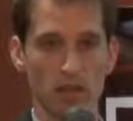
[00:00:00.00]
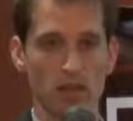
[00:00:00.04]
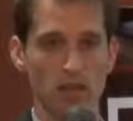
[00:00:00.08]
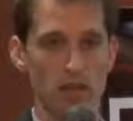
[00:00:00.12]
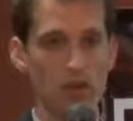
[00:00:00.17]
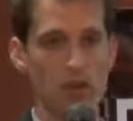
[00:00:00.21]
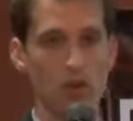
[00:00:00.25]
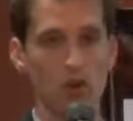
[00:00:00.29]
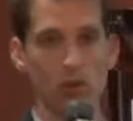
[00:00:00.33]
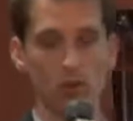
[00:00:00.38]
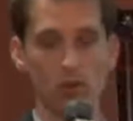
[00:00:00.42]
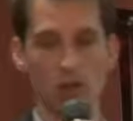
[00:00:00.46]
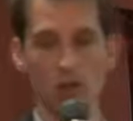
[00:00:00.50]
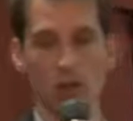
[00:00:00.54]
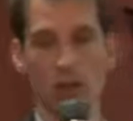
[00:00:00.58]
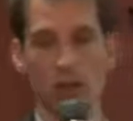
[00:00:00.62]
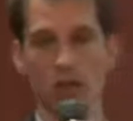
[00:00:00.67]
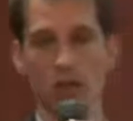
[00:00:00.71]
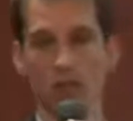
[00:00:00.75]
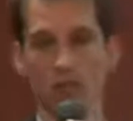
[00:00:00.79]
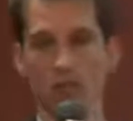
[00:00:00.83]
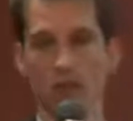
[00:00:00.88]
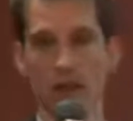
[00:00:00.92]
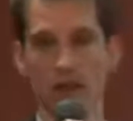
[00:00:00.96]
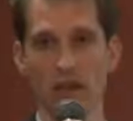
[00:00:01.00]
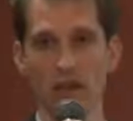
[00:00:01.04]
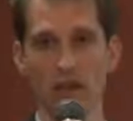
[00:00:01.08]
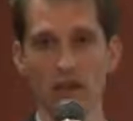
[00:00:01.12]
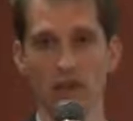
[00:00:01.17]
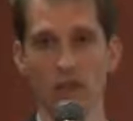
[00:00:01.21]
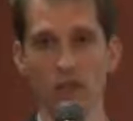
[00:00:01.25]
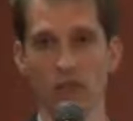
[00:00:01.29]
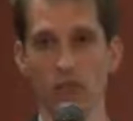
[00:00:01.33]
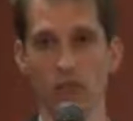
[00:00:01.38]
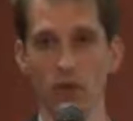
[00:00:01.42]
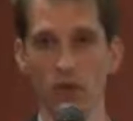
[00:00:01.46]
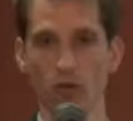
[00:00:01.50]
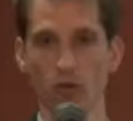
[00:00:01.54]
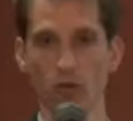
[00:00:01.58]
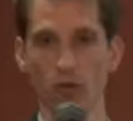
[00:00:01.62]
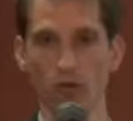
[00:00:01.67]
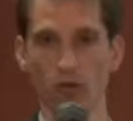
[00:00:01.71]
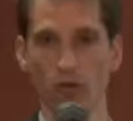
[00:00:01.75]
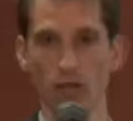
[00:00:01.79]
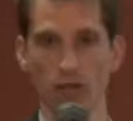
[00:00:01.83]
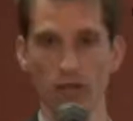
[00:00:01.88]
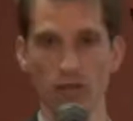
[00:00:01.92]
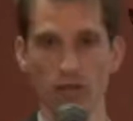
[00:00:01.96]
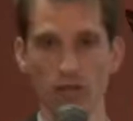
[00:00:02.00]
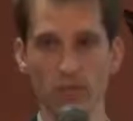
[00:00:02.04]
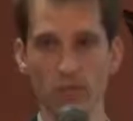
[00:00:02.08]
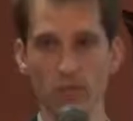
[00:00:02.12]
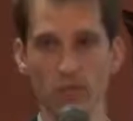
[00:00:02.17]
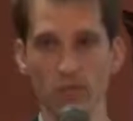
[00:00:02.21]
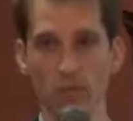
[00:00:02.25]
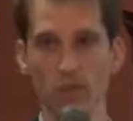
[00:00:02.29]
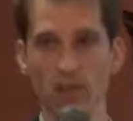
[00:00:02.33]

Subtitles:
It no longer pays for equipment,